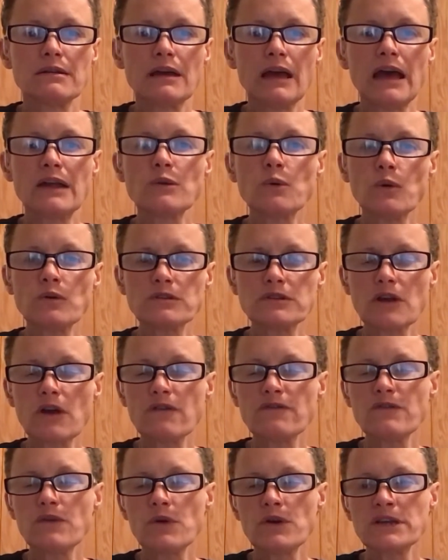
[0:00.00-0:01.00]
and
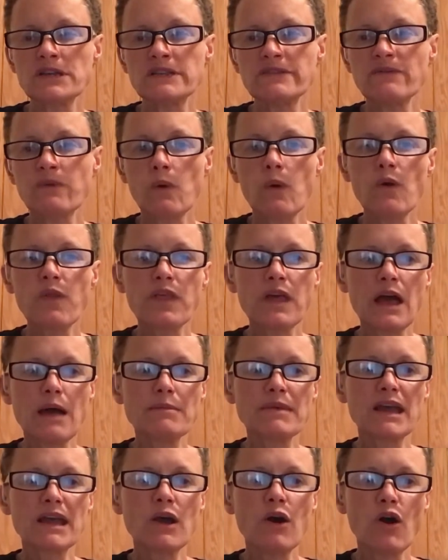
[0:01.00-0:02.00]
also for his
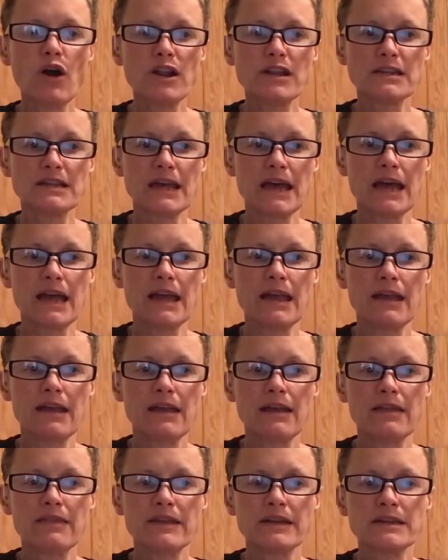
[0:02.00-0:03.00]
forthcoming holiday,
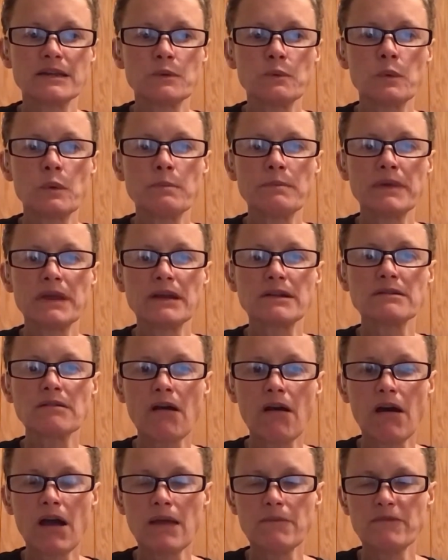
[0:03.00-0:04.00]
that it will be a
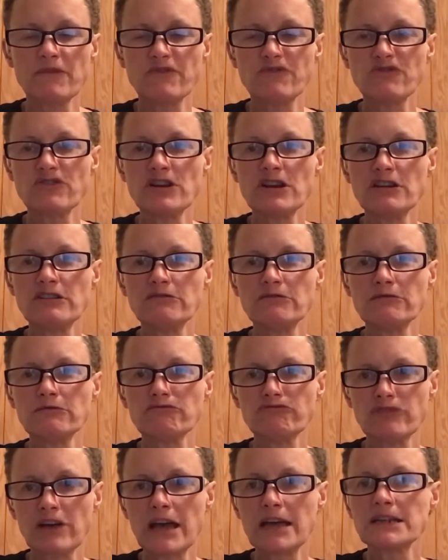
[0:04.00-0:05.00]
time of real
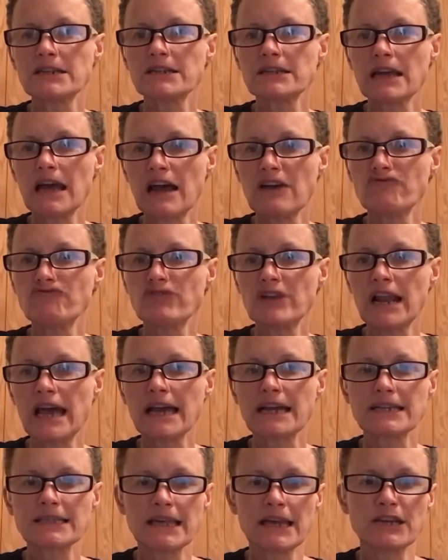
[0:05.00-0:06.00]
rest and
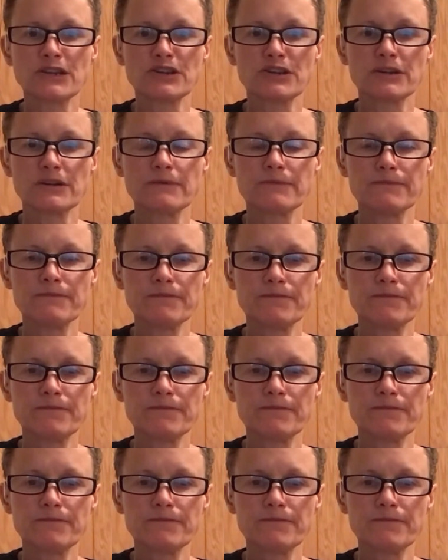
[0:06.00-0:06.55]
relaxation.